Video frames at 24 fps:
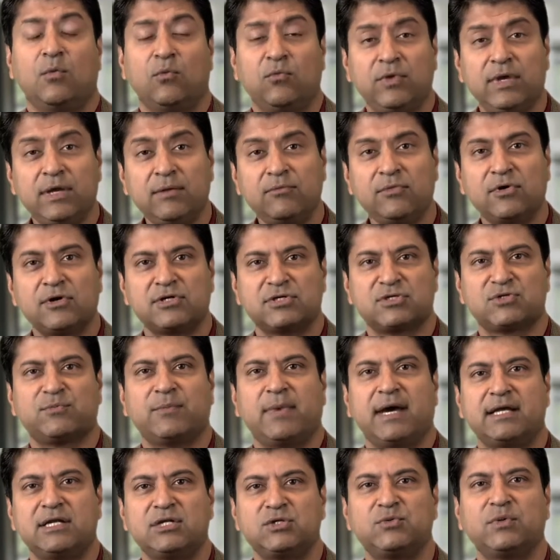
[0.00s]
VMware's
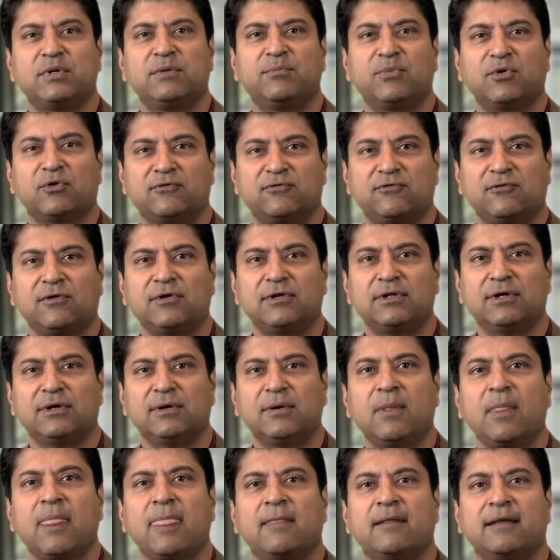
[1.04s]
management portfolio
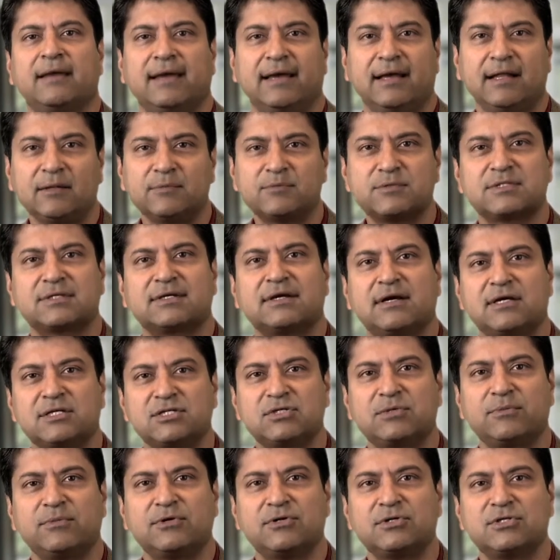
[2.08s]
helps
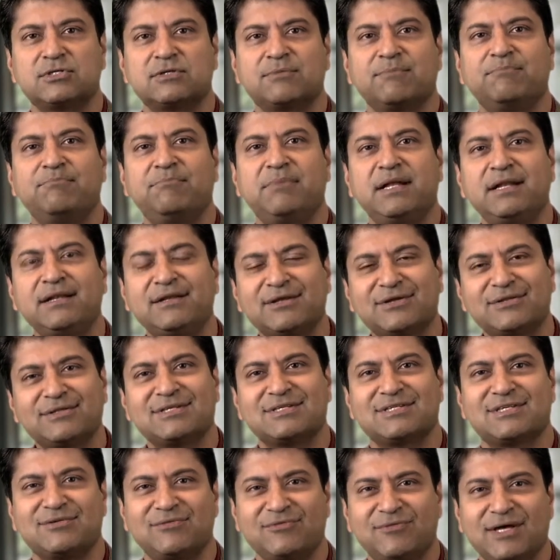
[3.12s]
customers build on
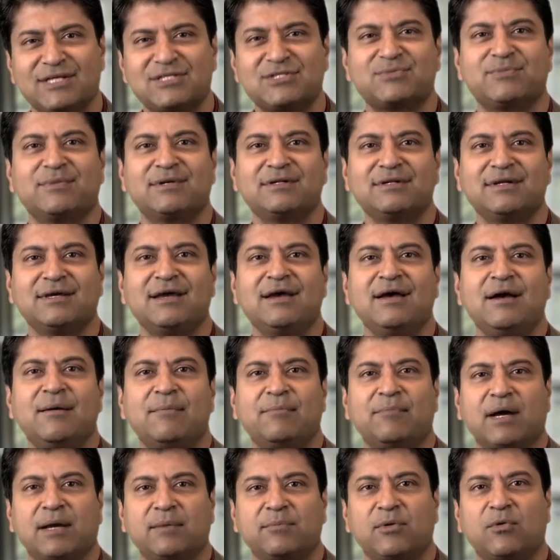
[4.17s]
this investment
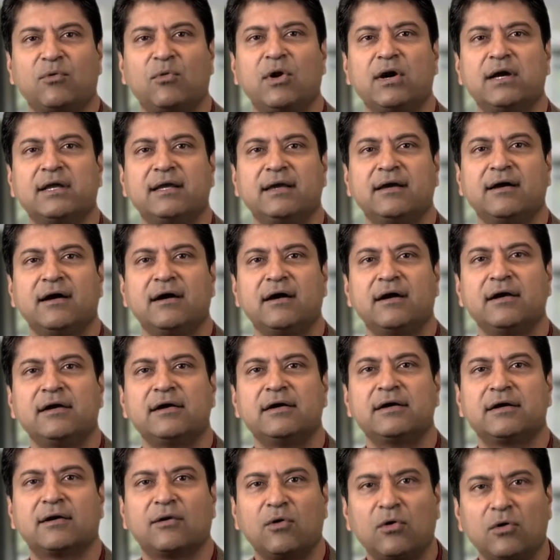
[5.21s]
by providing
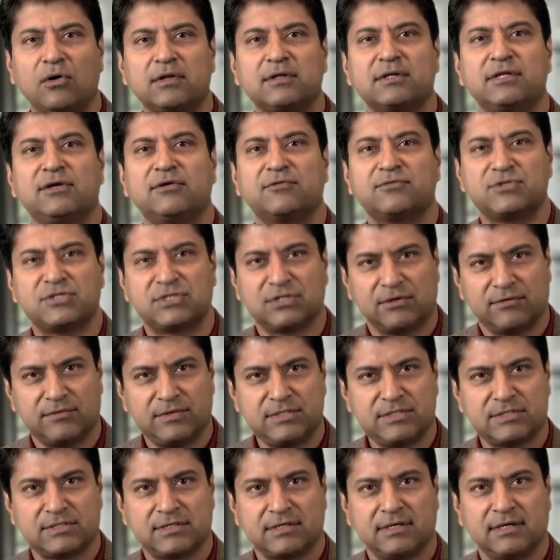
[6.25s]
higher quality of
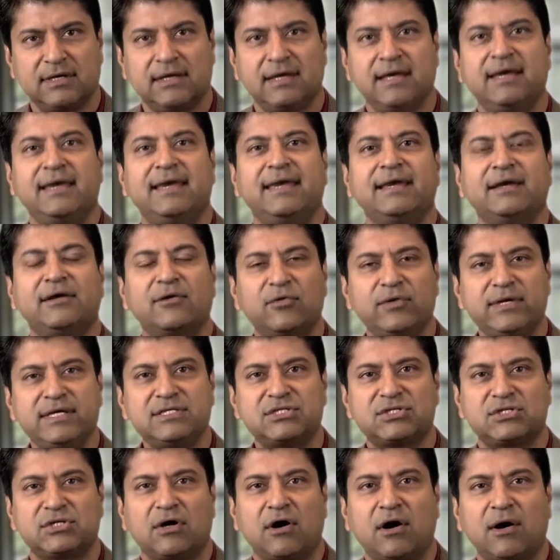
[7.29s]
service,
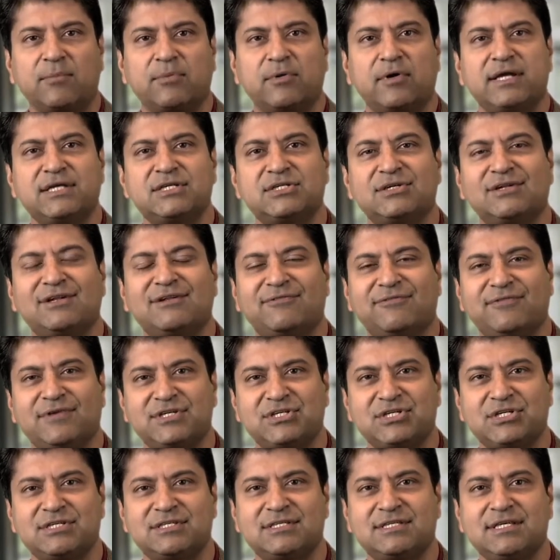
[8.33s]
increased operational
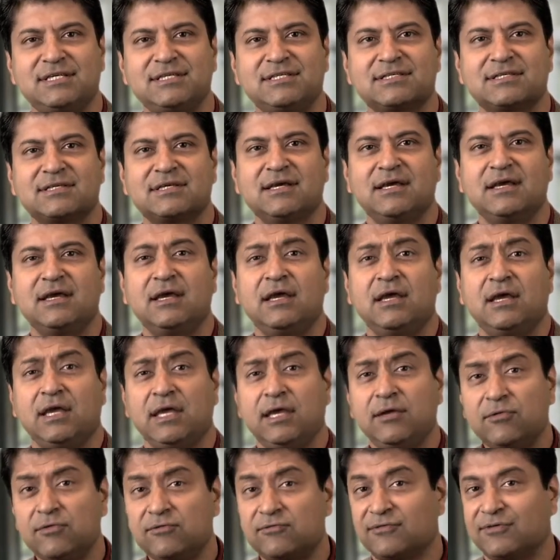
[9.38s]
efficiencies,
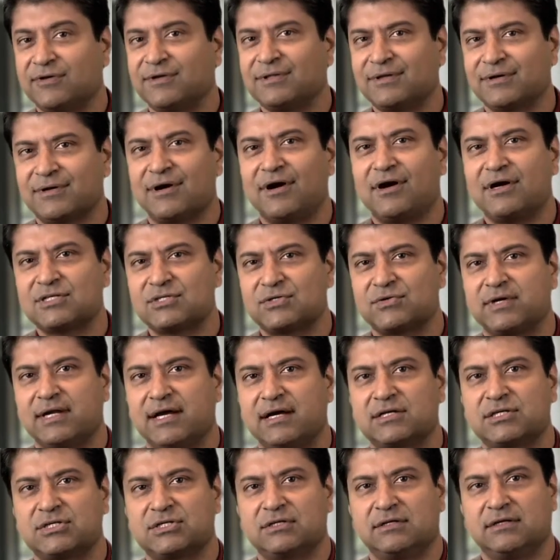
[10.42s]
even further cost
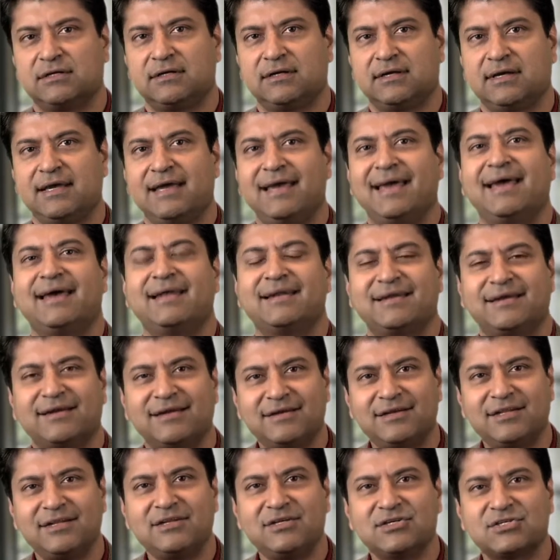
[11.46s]
reduction and
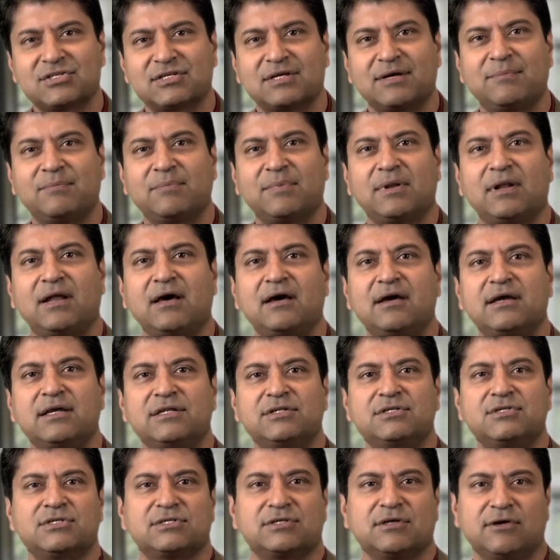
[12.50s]
continuous
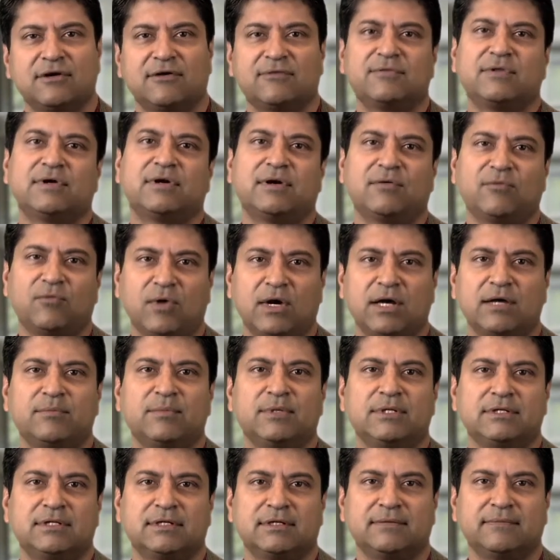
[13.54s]
compliance of their
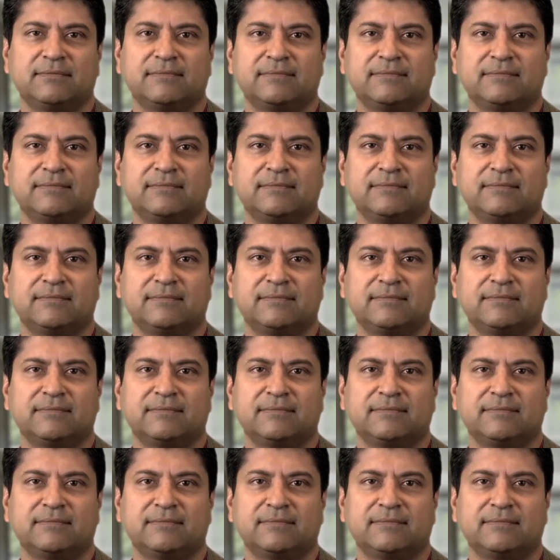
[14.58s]
environment.